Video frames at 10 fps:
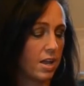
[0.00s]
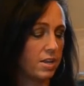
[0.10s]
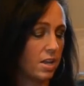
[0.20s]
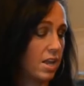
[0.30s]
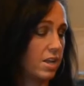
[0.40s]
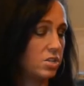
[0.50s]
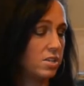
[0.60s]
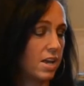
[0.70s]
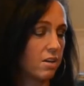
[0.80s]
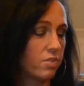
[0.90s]
I do
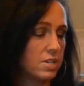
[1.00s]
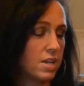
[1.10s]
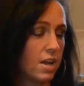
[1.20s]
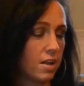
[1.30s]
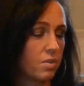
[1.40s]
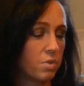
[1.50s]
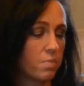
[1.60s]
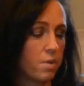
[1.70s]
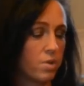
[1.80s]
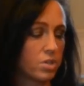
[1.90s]
that every day with
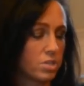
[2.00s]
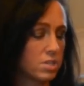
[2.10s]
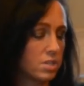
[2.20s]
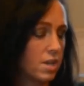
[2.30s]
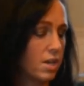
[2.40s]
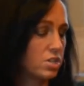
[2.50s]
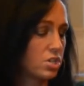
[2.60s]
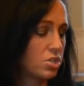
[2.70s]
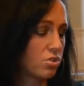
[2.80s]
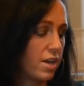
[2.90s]
my brushes, and then I
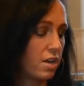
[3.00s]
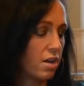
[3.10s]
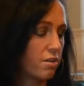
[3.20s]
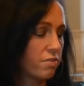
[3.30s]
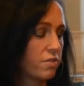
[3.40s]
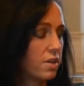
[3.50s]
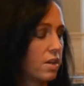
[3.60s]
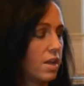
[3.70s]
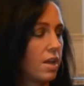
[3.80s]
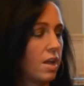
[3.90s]
just dry it
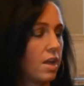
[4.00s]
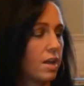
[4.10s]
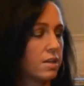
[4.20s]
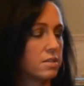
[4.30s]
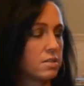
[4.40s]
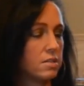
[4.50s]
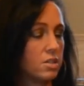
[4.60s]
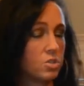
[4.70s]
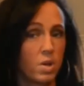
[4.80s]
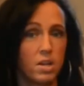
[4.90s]
off, and
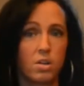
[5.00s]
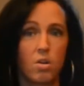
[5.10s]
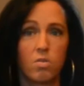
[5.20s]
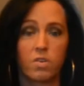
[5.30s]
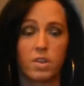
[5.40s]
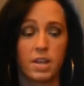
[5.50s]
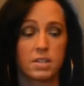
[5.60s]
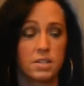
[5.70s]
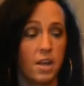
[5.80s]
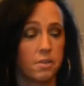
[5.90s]
it's ready to go for the
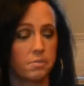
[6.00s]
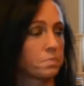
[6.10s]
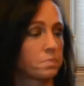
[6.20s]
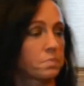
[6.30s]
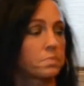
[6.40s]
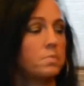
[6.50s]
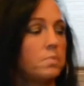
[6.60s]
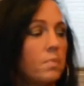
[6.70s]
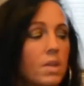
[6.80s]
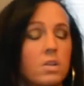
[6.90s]
next day.
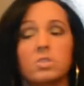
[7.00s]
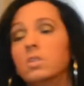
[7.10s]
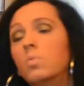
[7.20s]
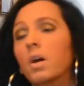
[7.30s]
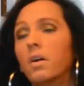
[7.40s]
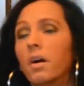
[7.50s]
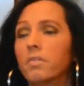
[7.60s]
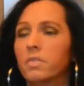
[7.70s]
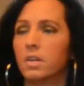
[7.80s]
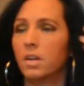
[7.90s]
I'll turn the water off.